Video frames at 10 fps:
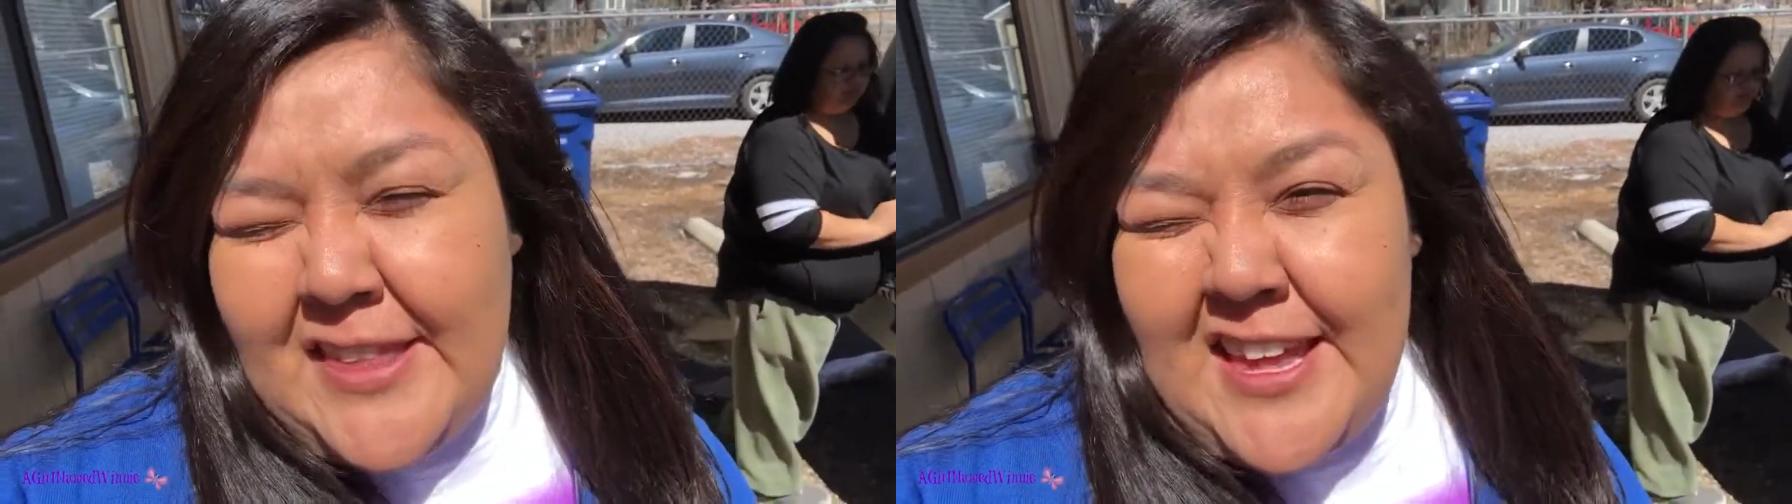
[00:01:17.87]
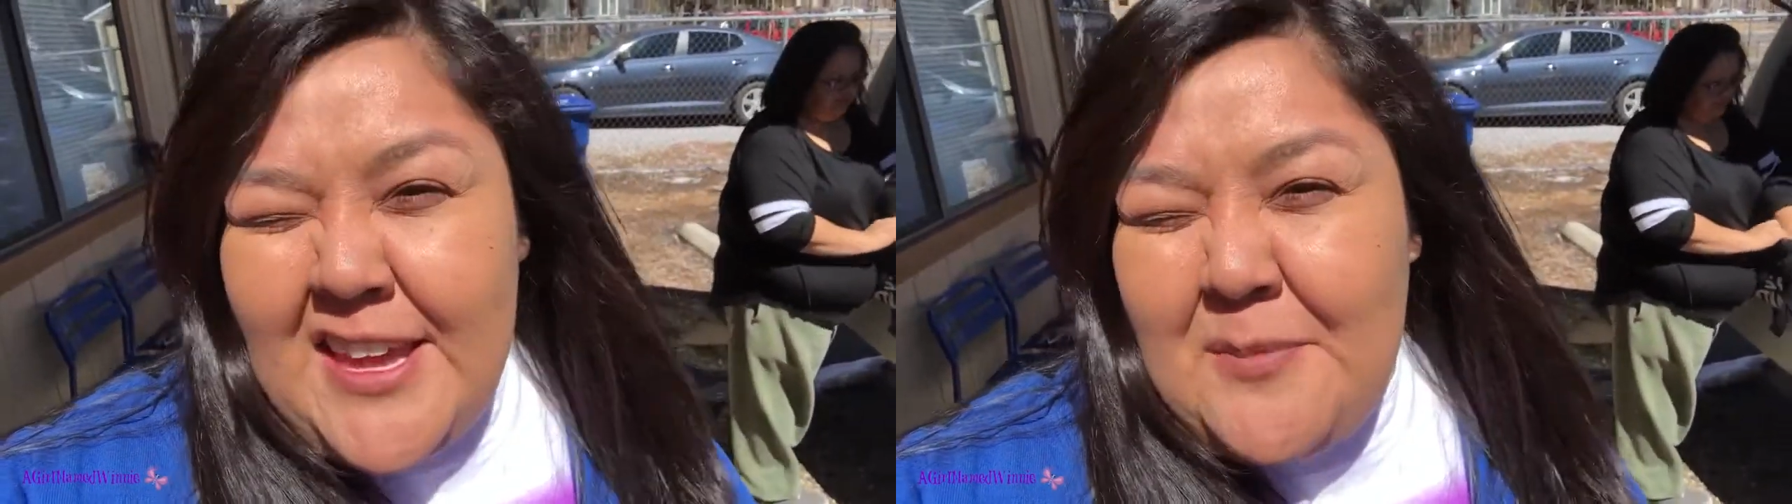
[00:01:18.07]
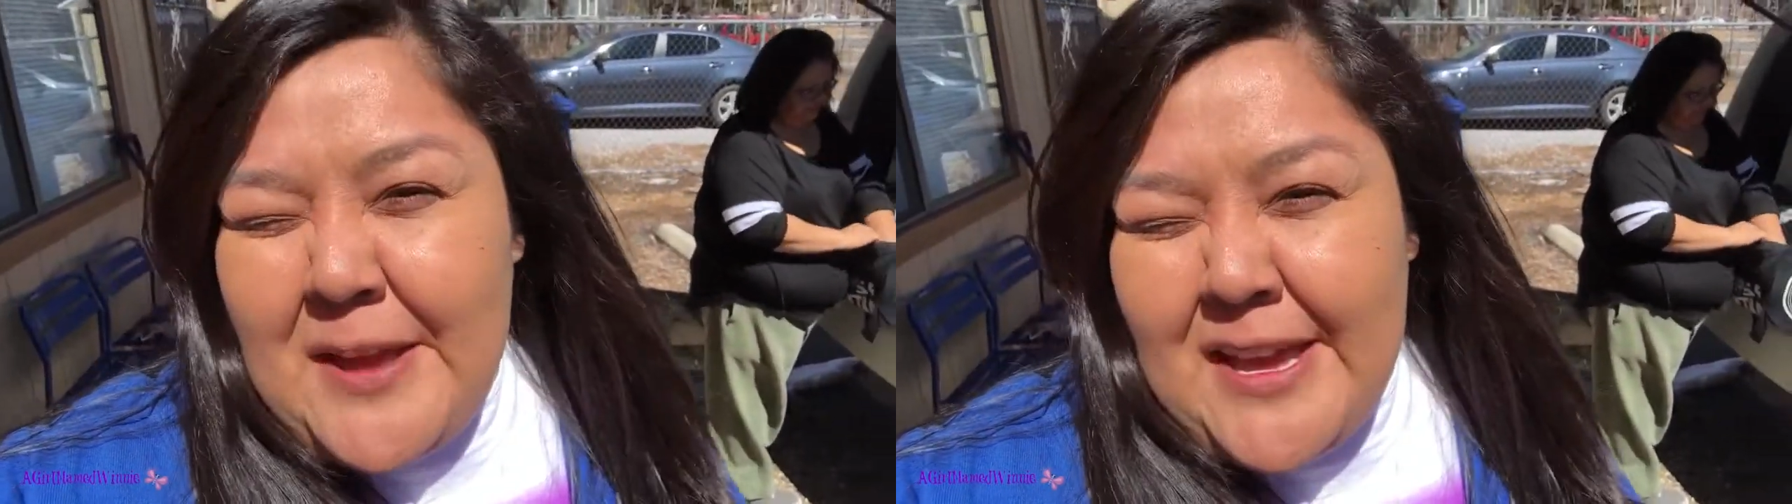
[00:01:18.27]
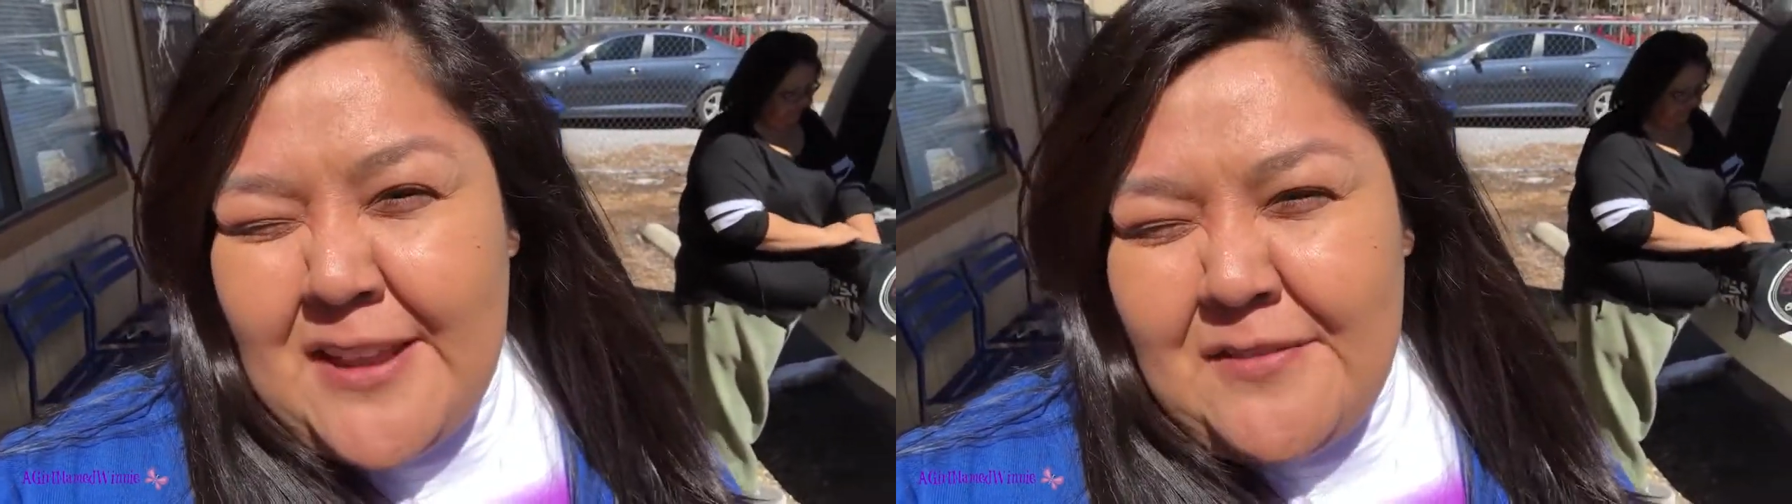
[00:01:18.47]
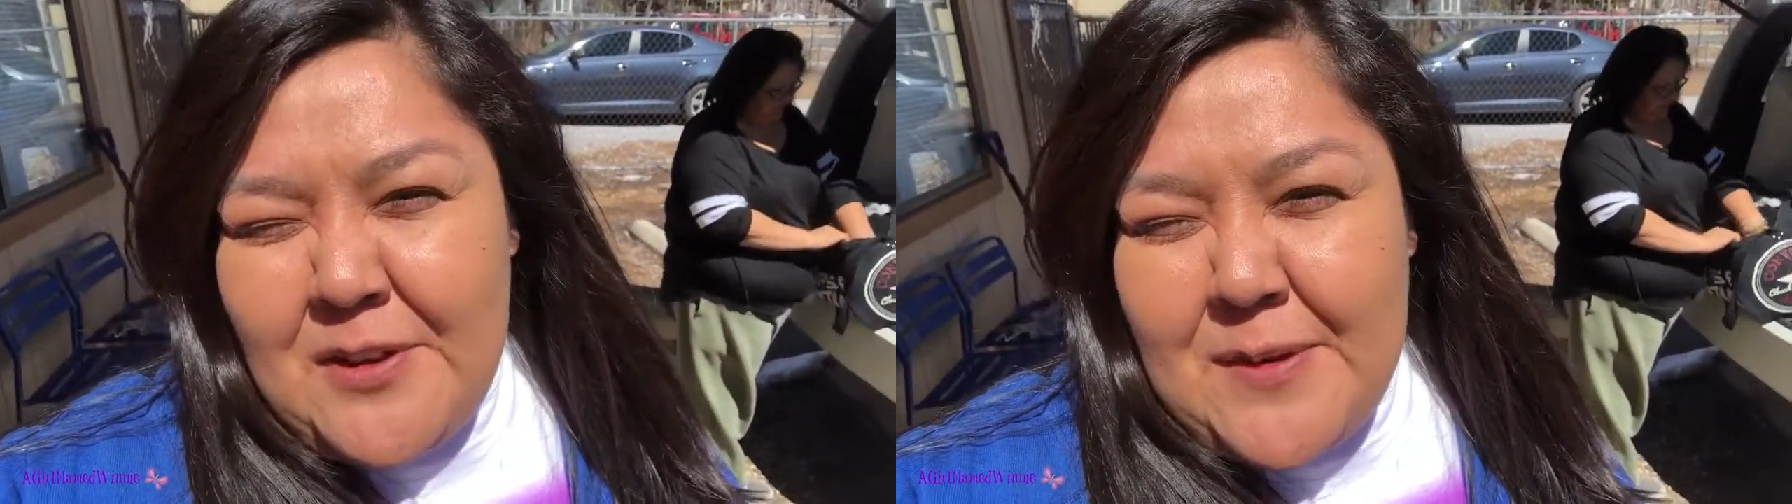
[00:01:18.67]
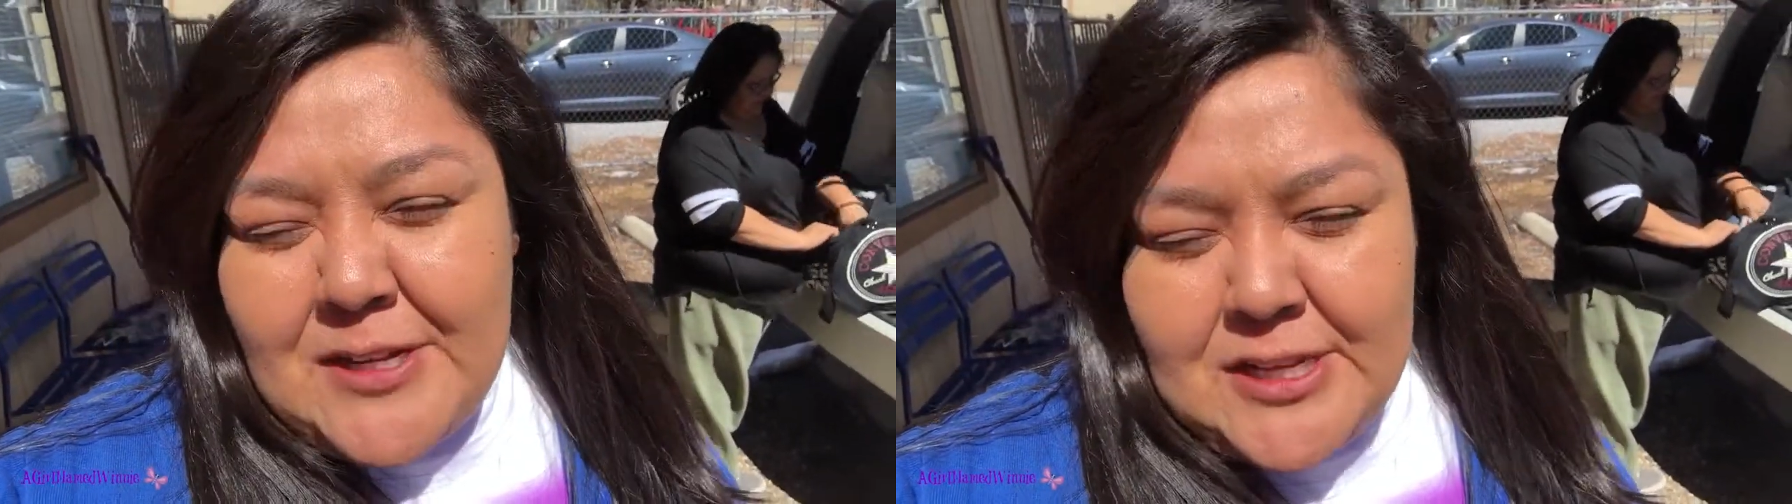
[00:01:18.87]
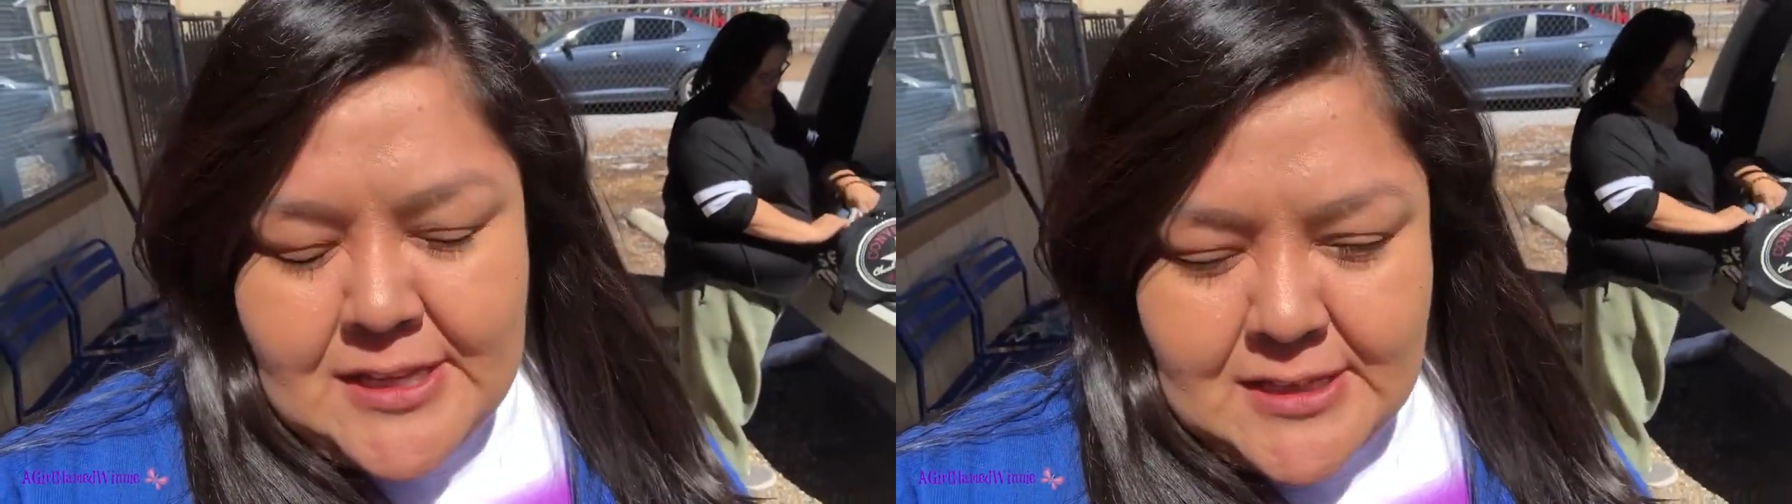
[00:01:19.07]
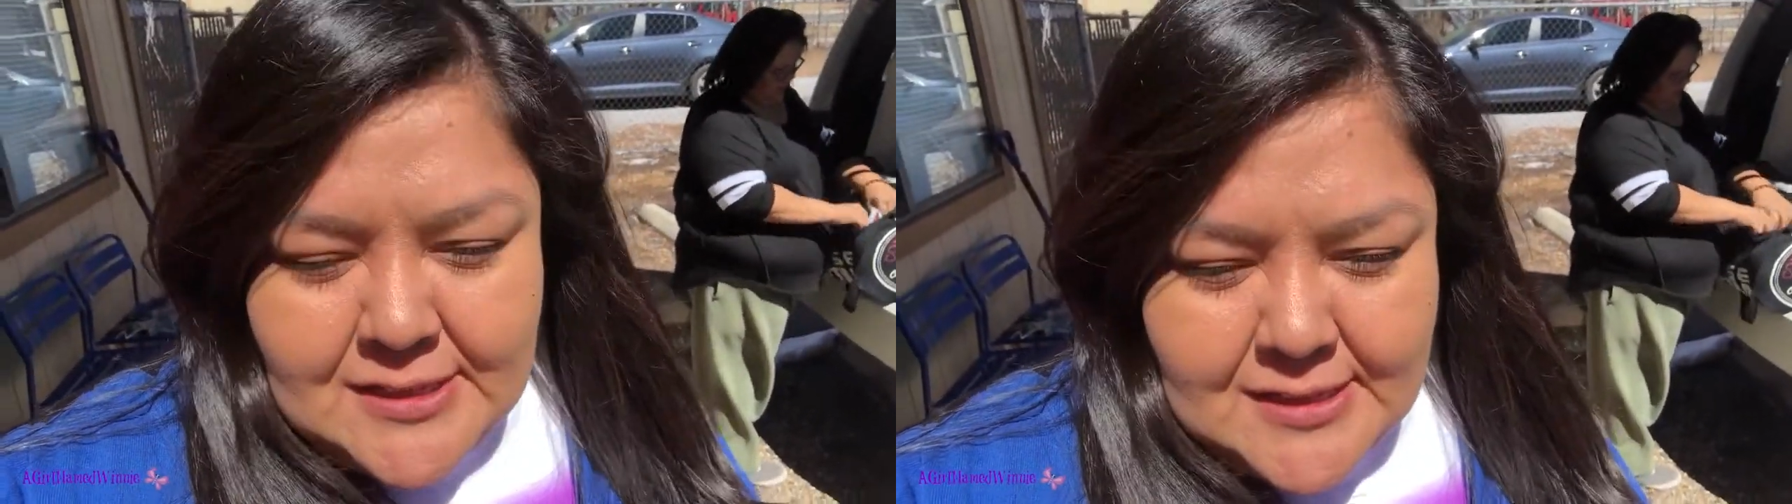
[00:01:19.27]
Thank you, Megan, if you're watching
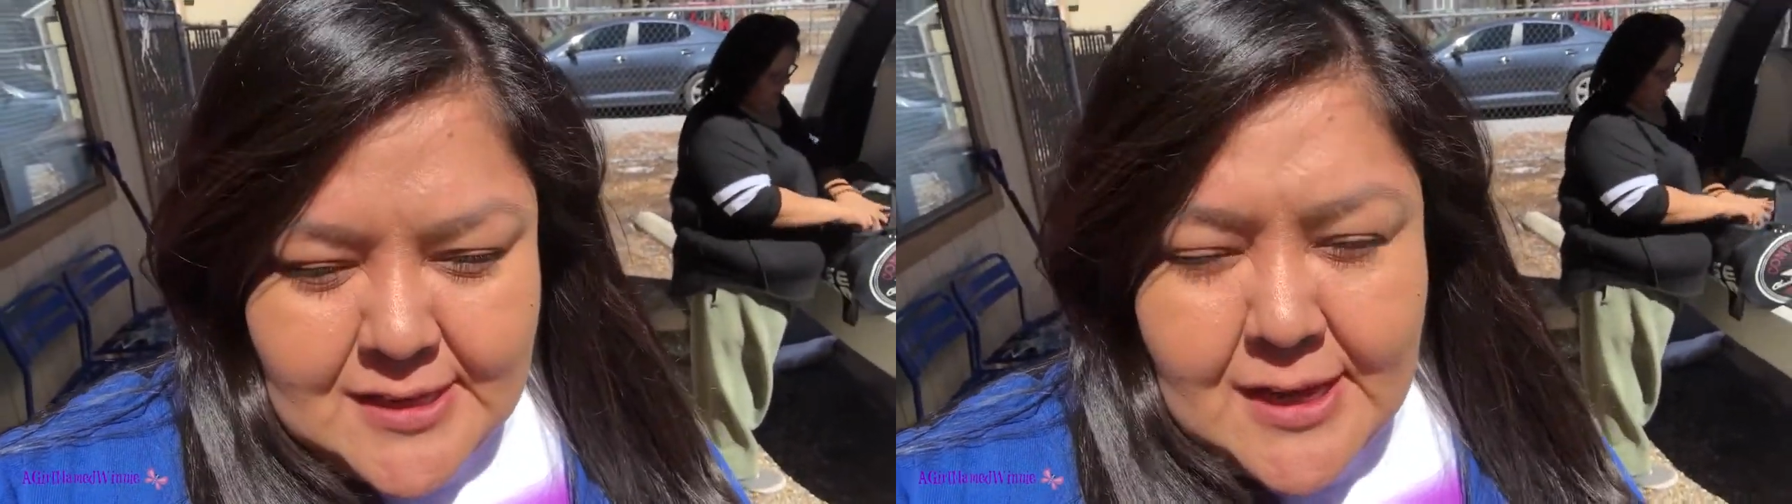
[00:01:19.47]
this.